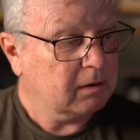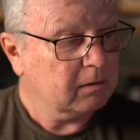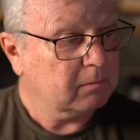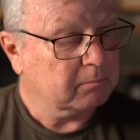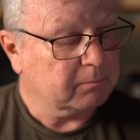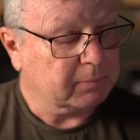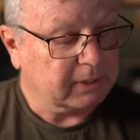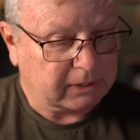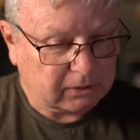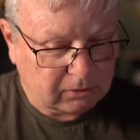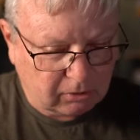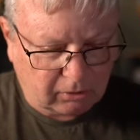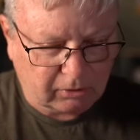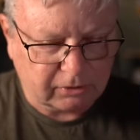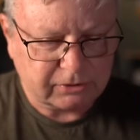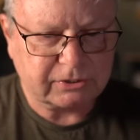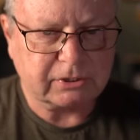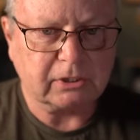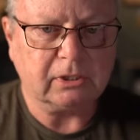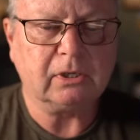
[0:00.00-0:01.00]

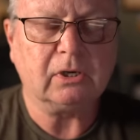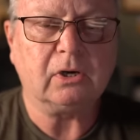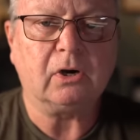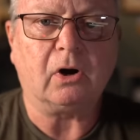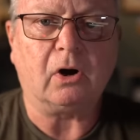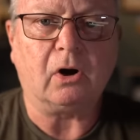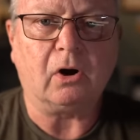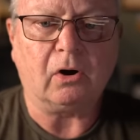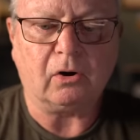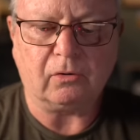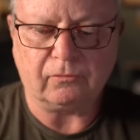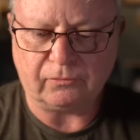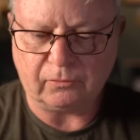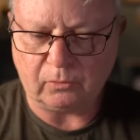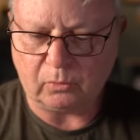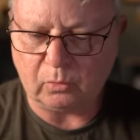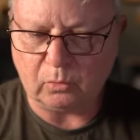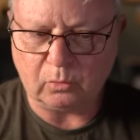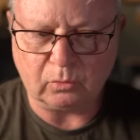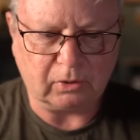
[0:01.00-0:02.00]
because of
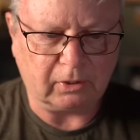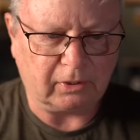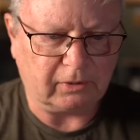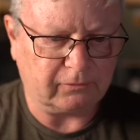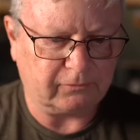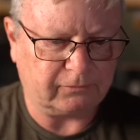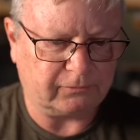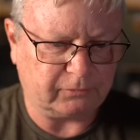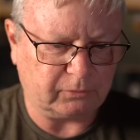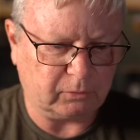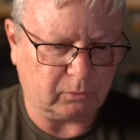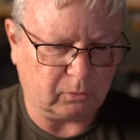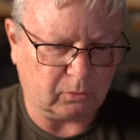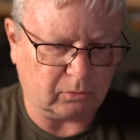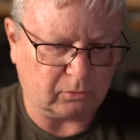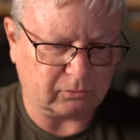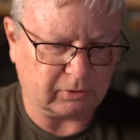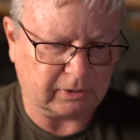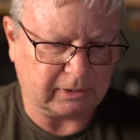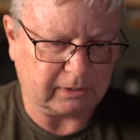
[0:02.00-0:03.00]
all of
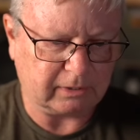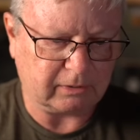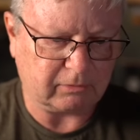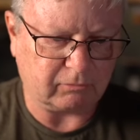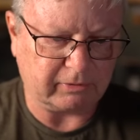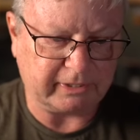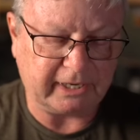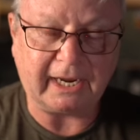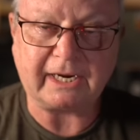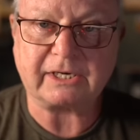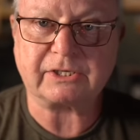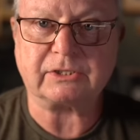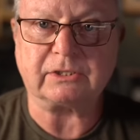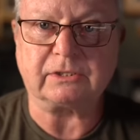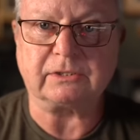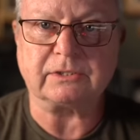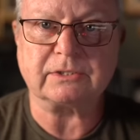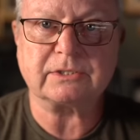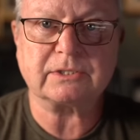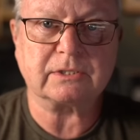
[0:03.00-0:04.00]
your
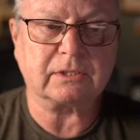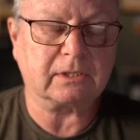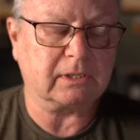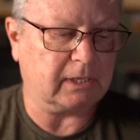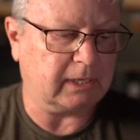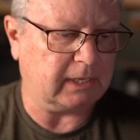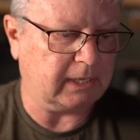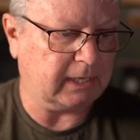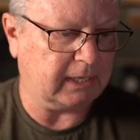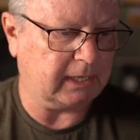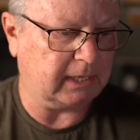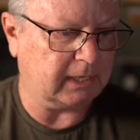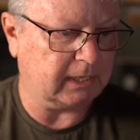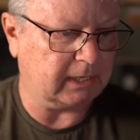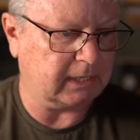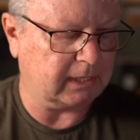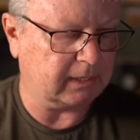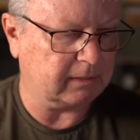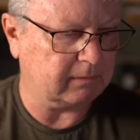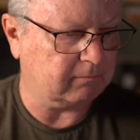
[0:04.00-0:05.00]
reactions
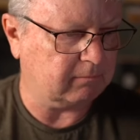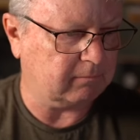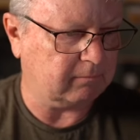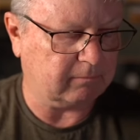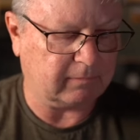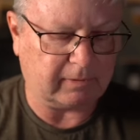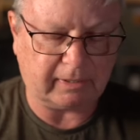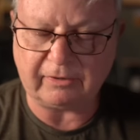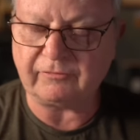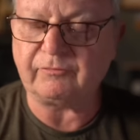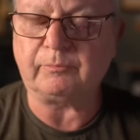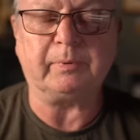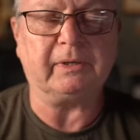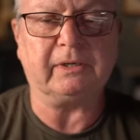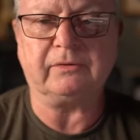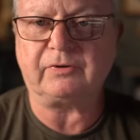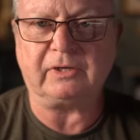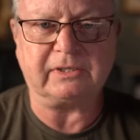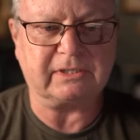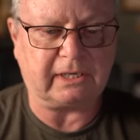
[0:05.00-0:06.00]
uh, have been
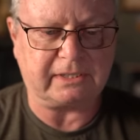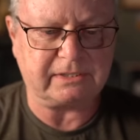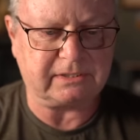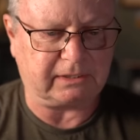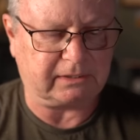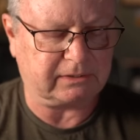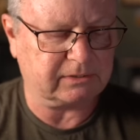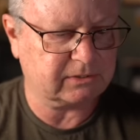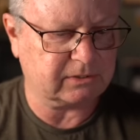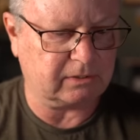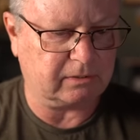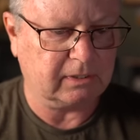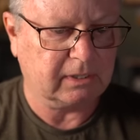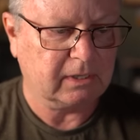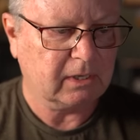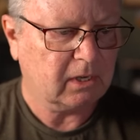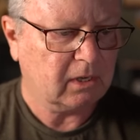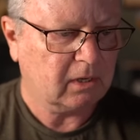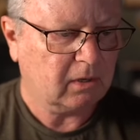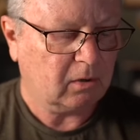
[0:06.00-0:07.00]
fantastic. So
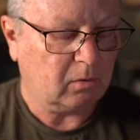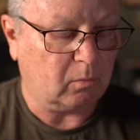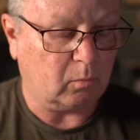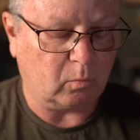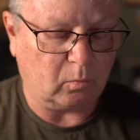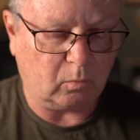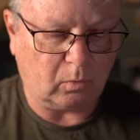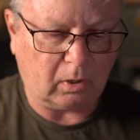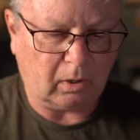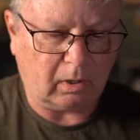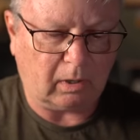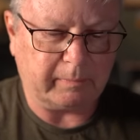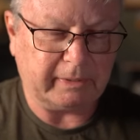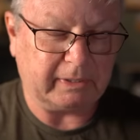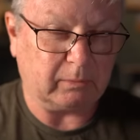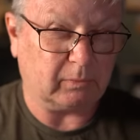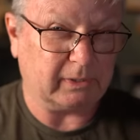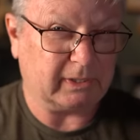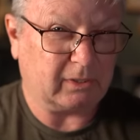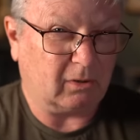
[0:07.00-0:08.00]
I mean,
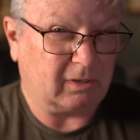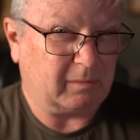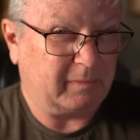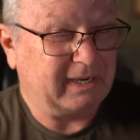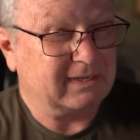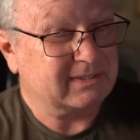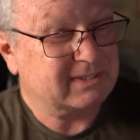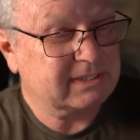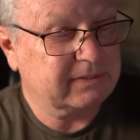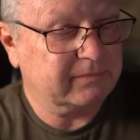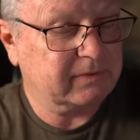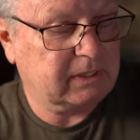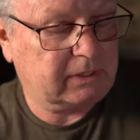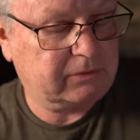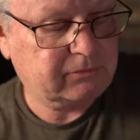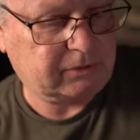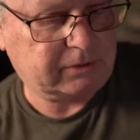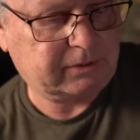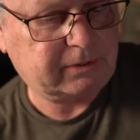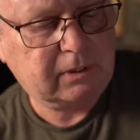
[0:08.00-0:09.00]
we got about seven
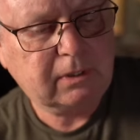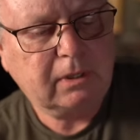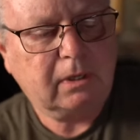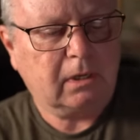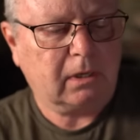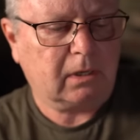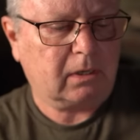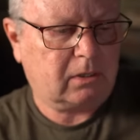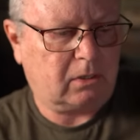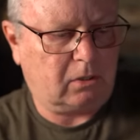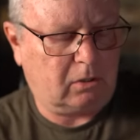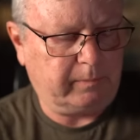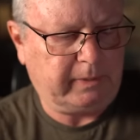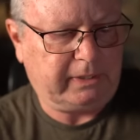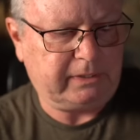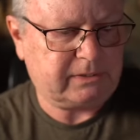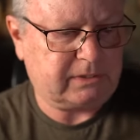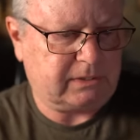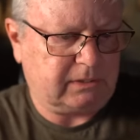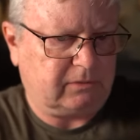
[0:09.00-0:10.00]
hundred
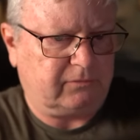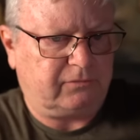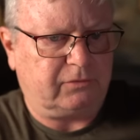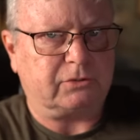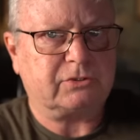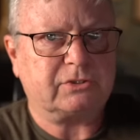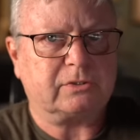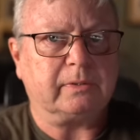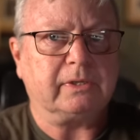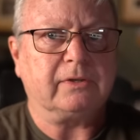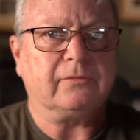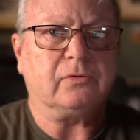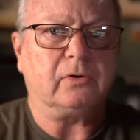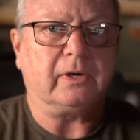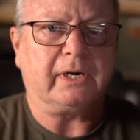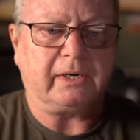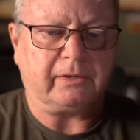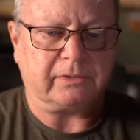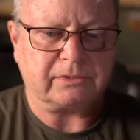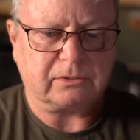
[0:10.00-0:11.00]
comments in the first twenty-four
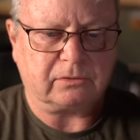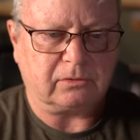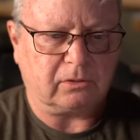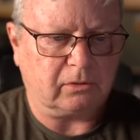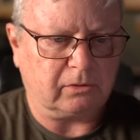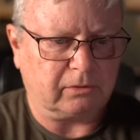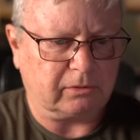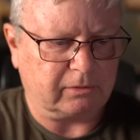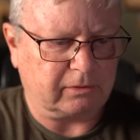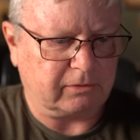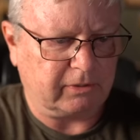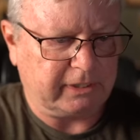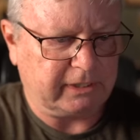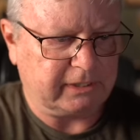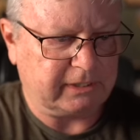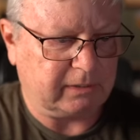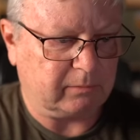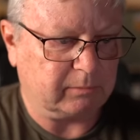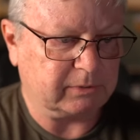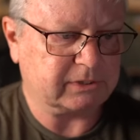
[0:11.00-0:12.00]
hours on
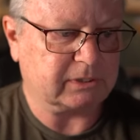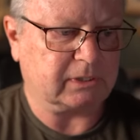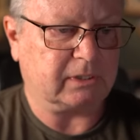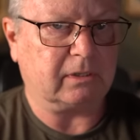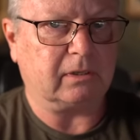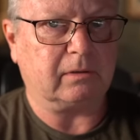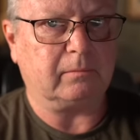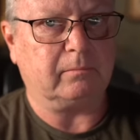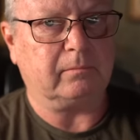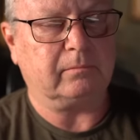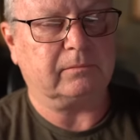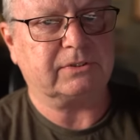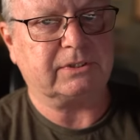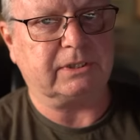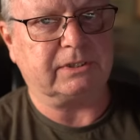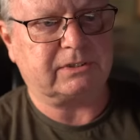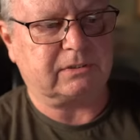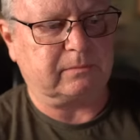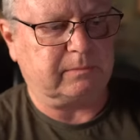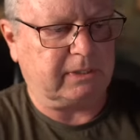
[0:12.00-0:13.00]
Grenadier, which
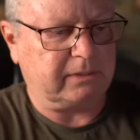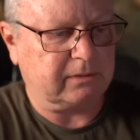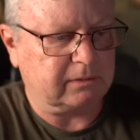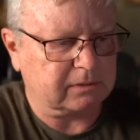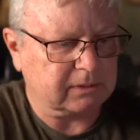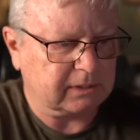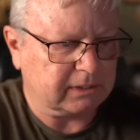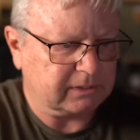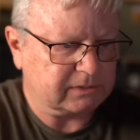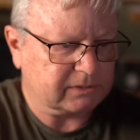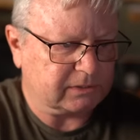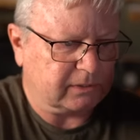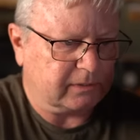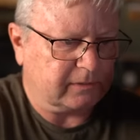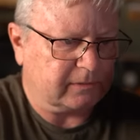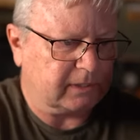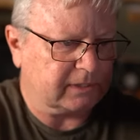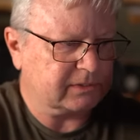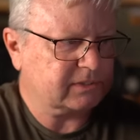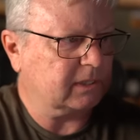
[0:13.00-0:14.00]
says to me that it's a,
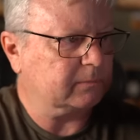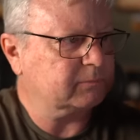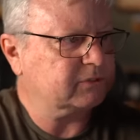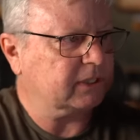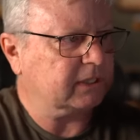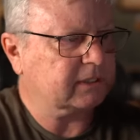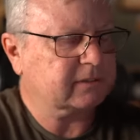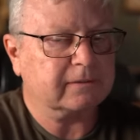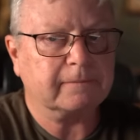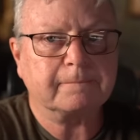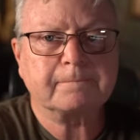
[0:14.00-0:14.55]
a subject